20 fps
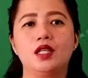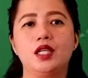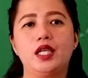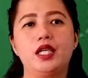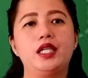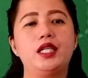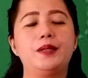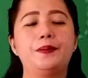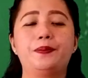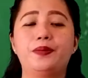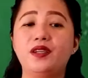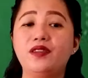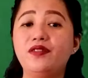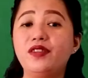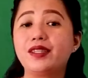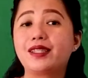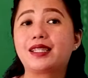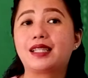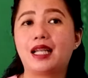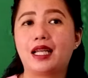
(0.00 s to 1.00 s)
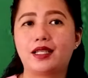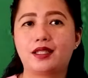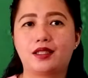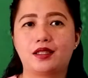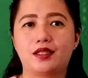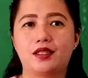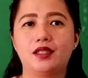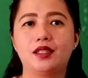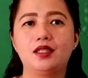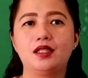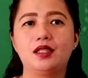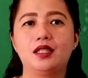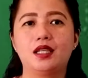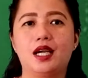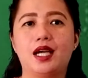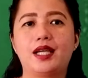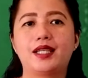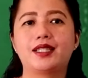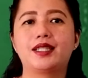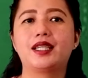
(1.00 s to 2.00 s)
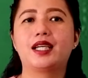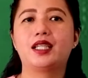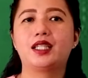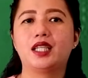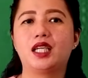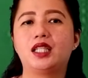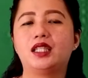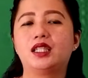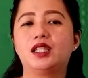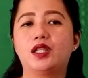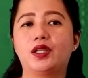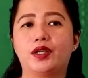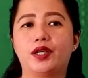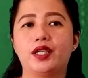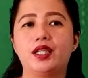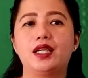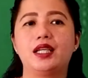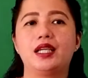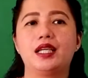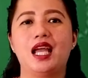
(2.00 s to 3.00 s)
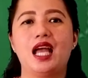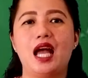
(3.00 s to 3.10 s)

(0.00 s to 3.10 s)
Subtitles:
In the previous lesson, has not yet learned